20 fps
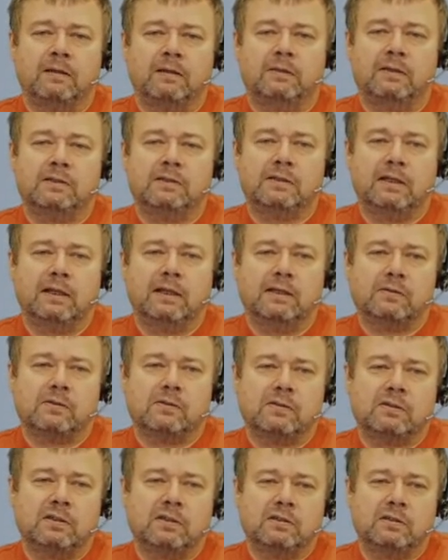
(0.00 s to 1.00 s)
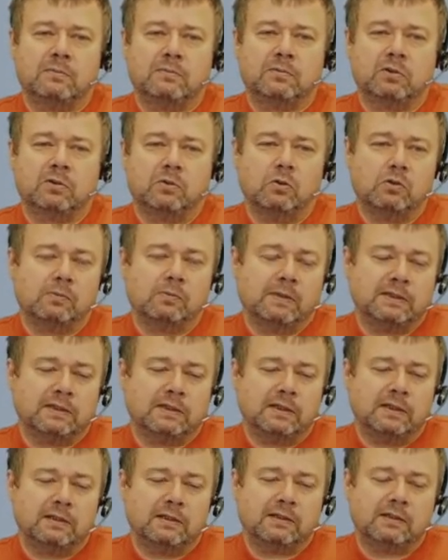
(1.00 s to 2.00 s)
This allows the system to
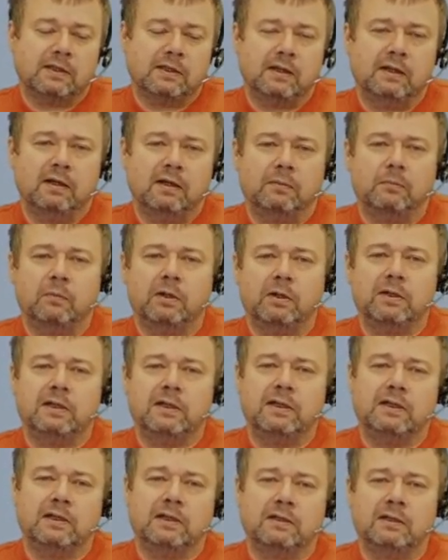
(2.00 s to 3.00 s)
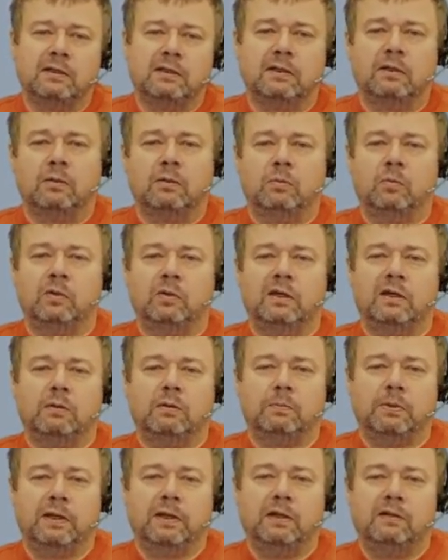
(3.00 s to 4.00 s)
automatically scale up when needed
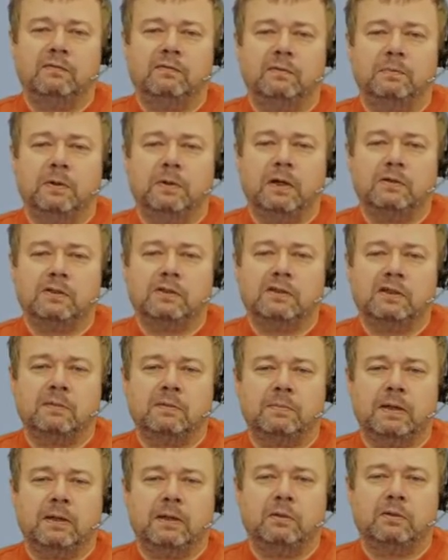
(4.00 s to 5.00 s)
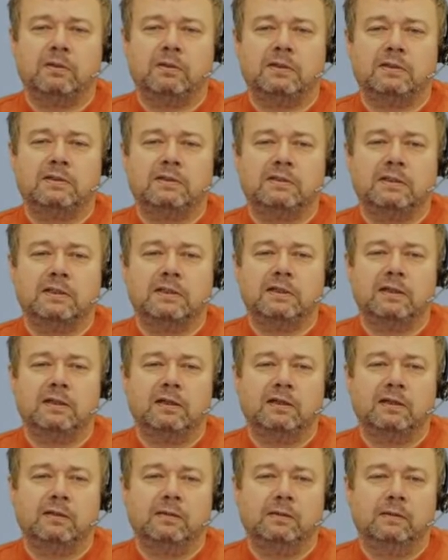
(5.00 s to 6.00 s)
without paying for processing power that is sitting
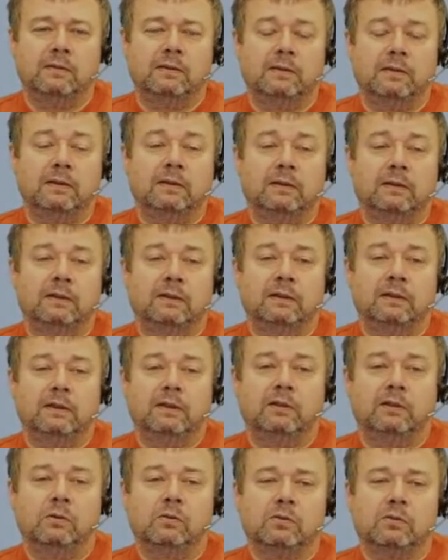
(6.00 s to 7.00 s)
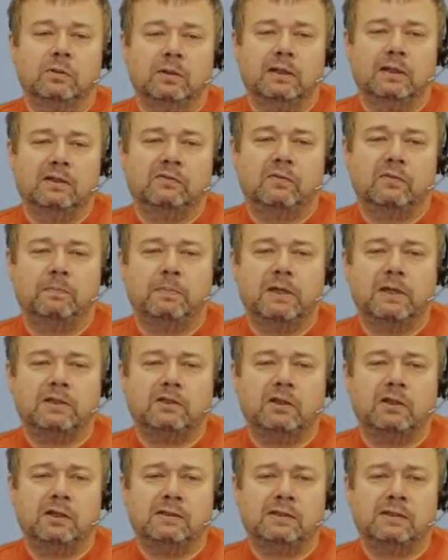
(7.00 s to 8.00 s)
idle. It also allows for
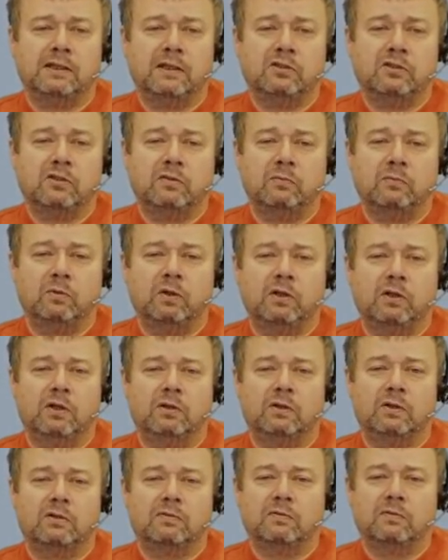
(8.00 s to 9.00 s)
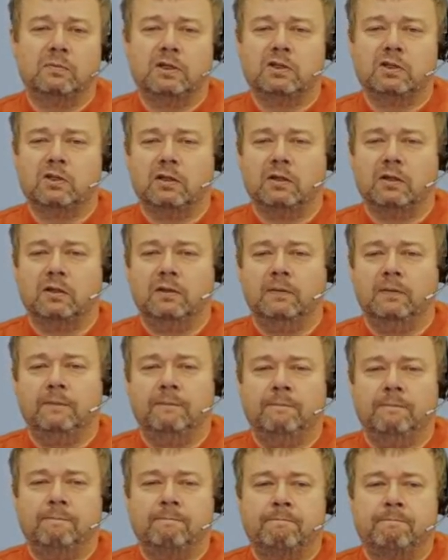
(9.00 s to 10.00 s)
better isolation of work units from each other.
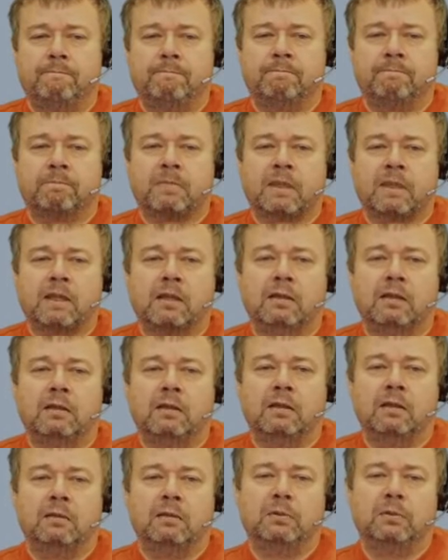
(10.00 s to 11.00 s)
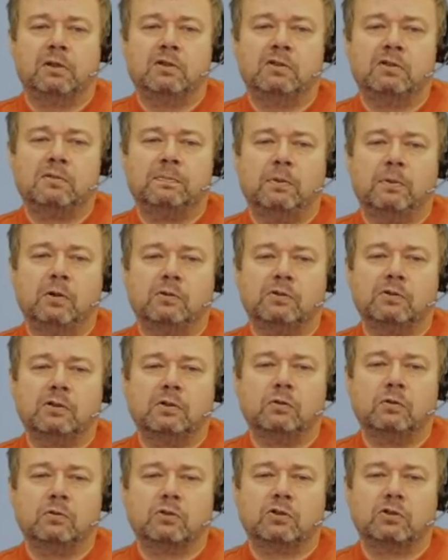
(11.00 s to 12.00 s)
Because pods are
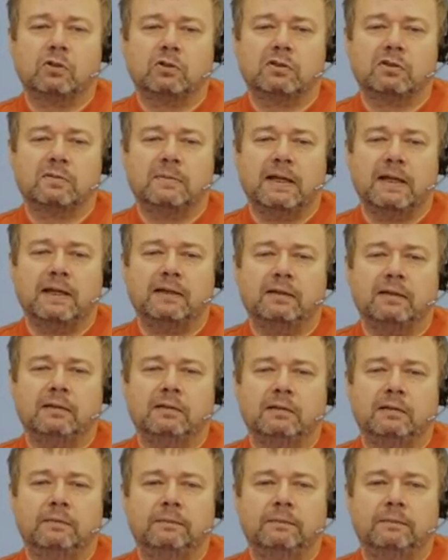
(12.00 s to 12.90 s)
launched on demand,